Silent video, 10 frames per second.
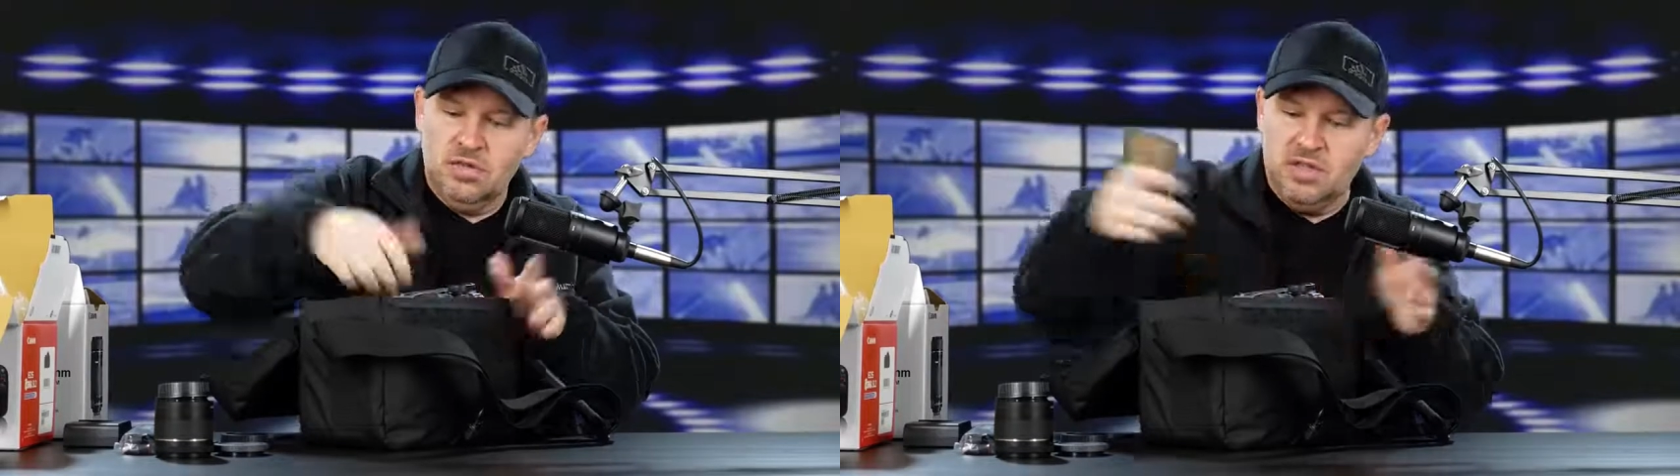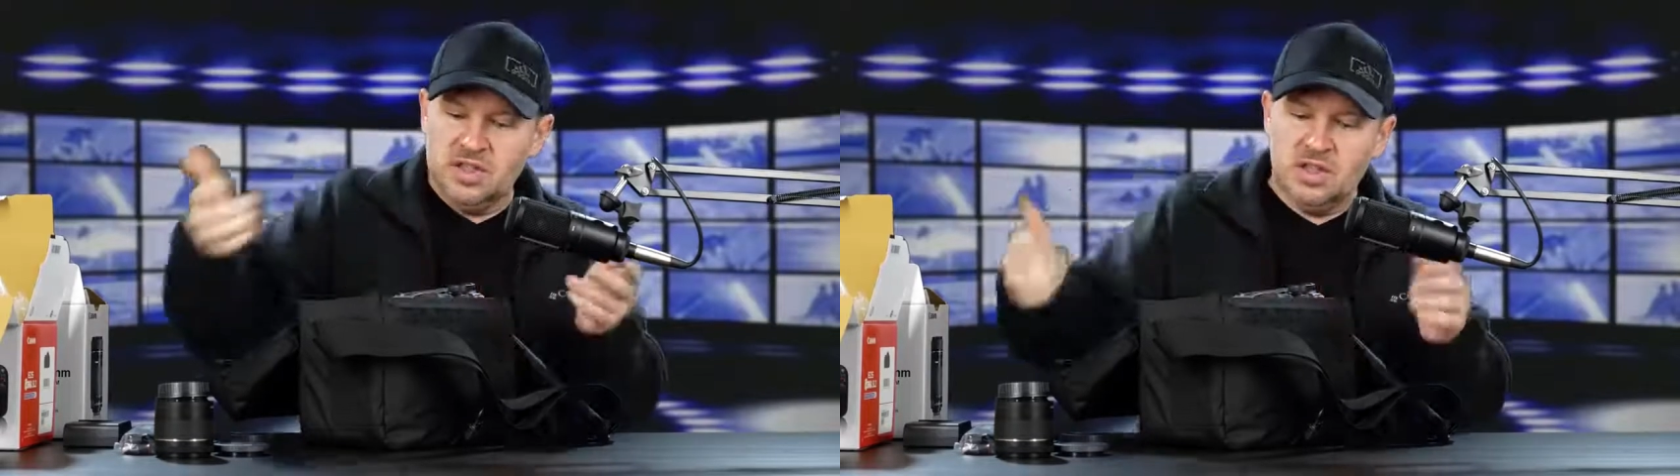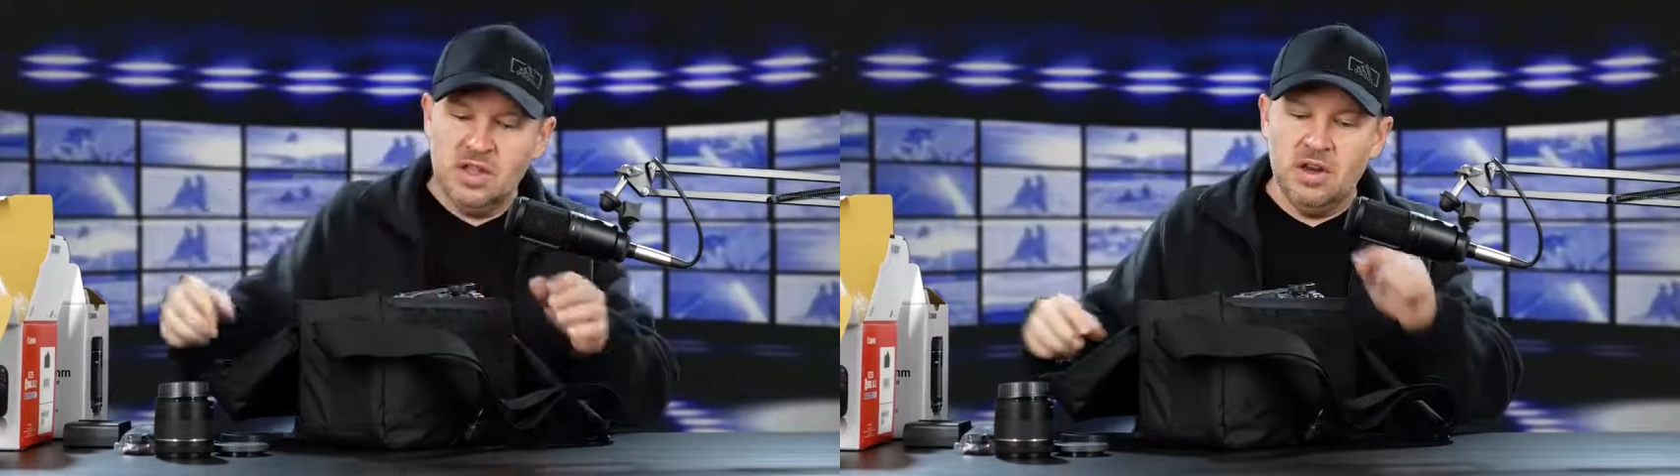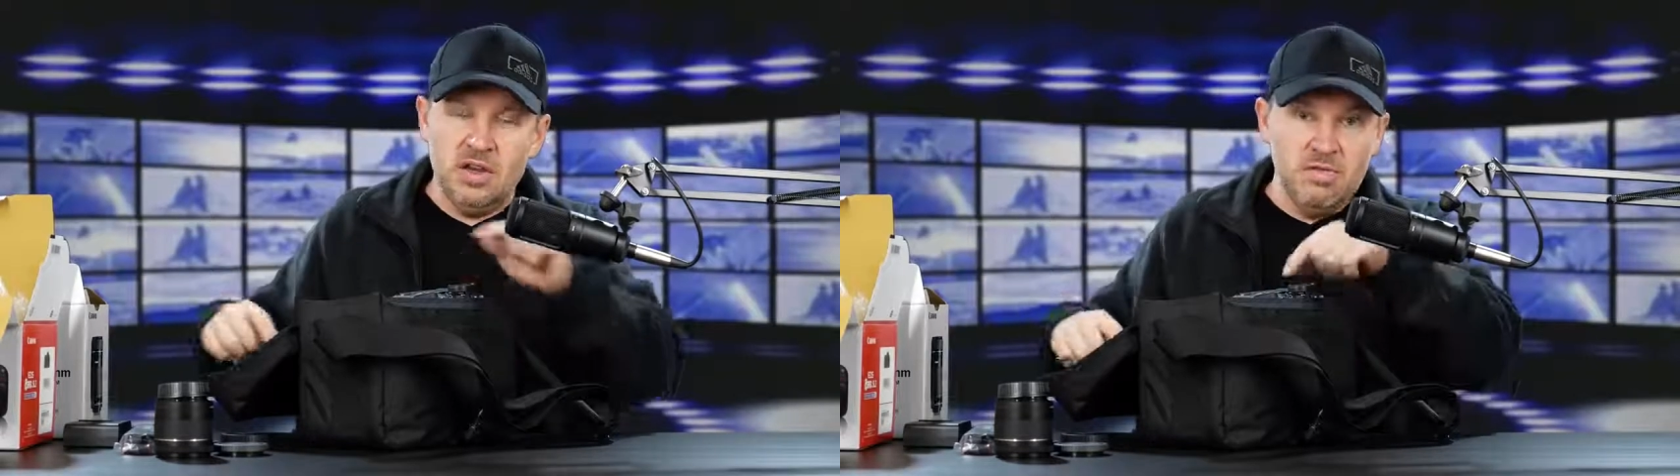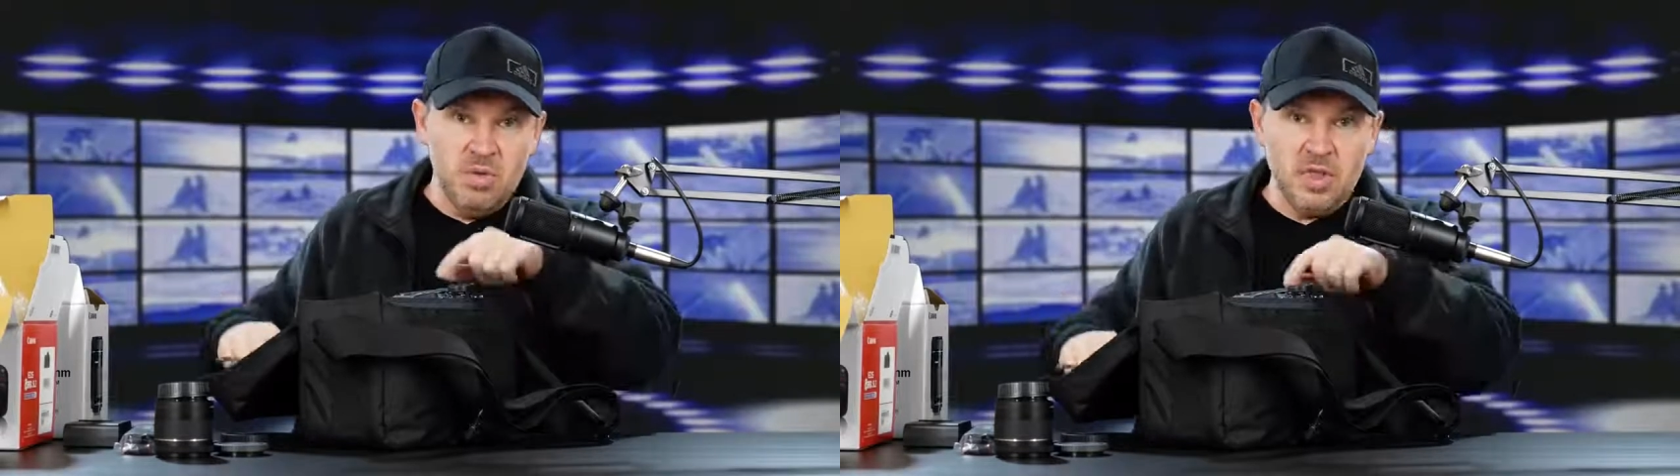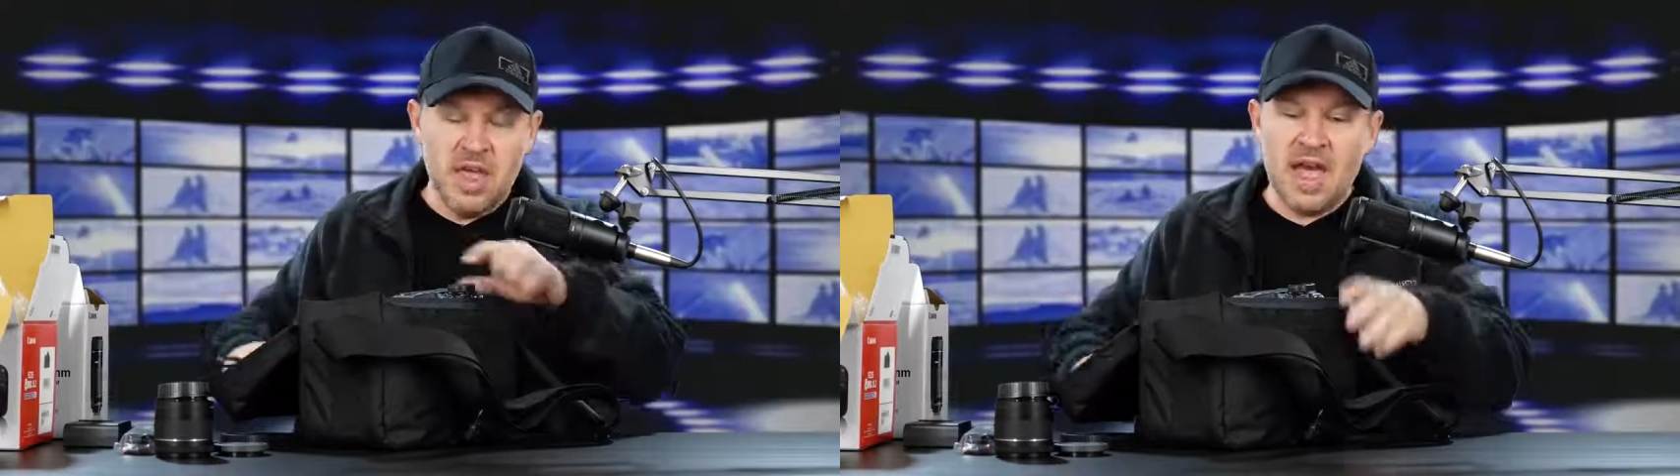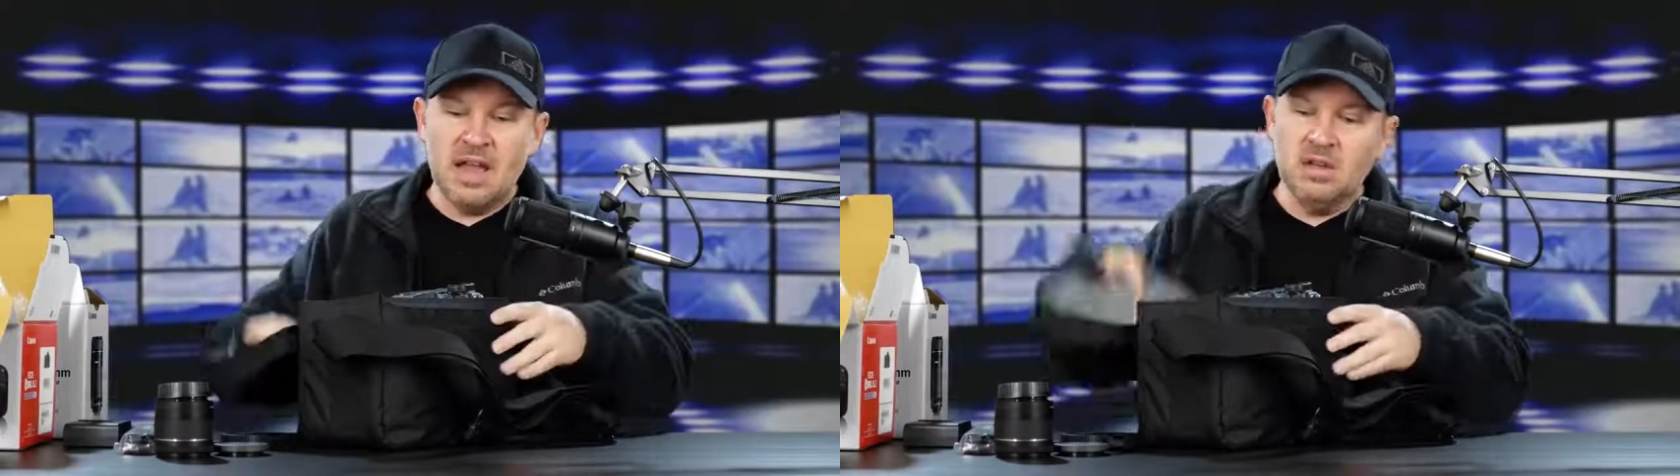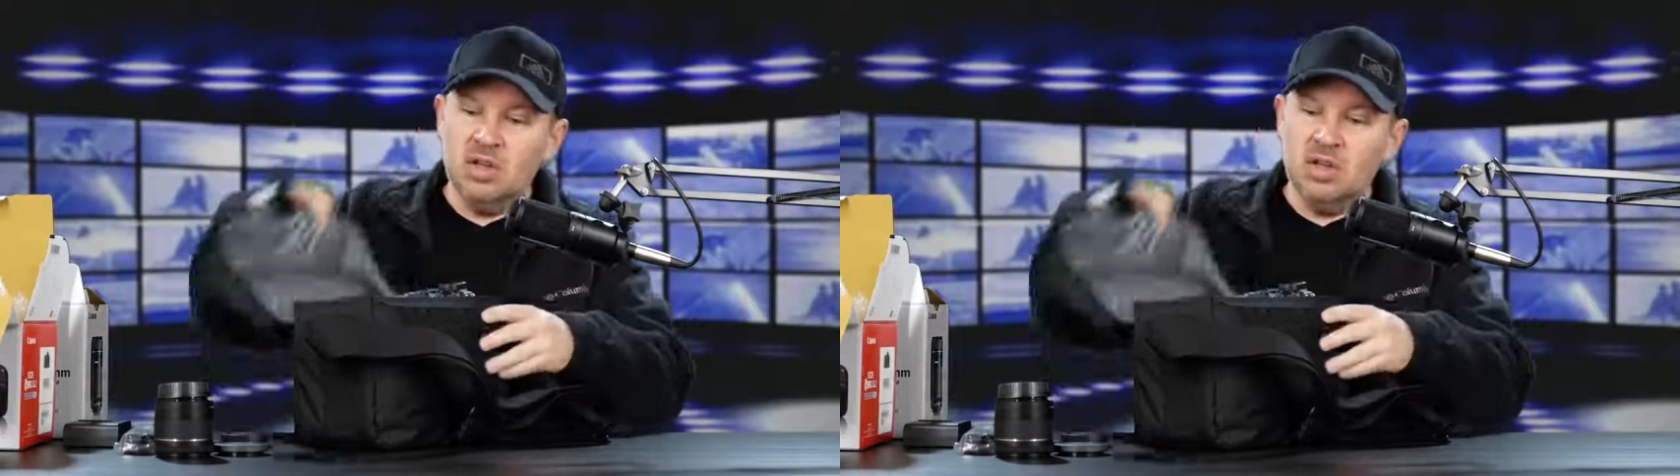fits in there even with that.